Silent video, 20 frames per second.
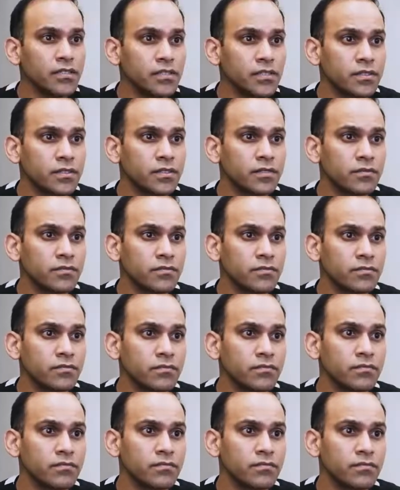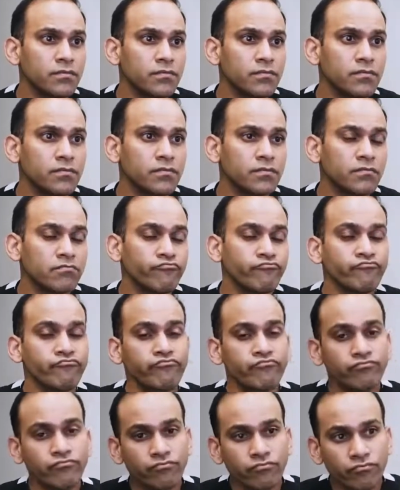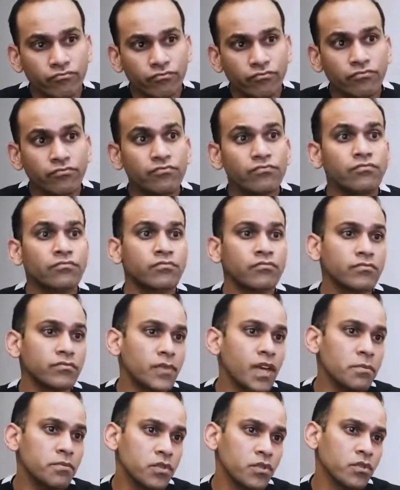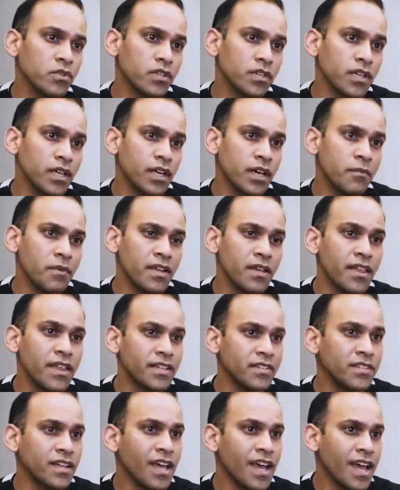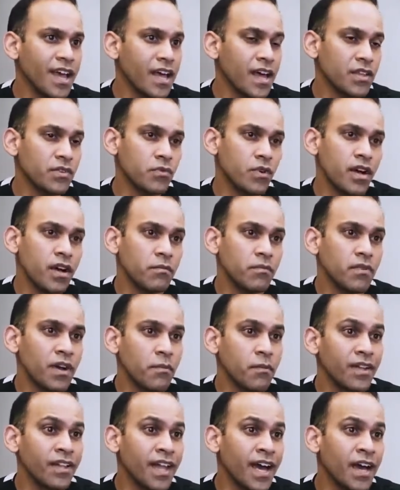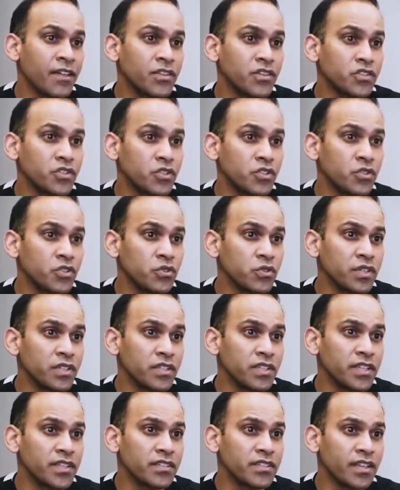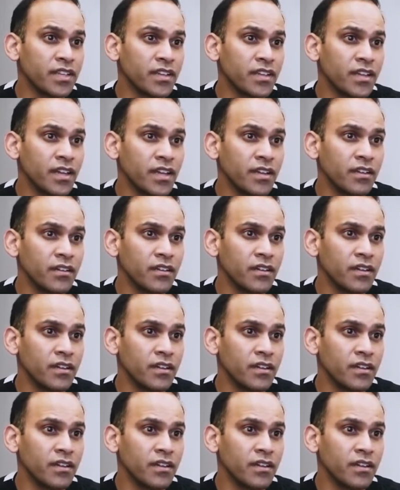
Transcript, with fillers: it's driven by media or, you know, things like that. Absolutely. I mean, that's why I'm glad that you're doing this, and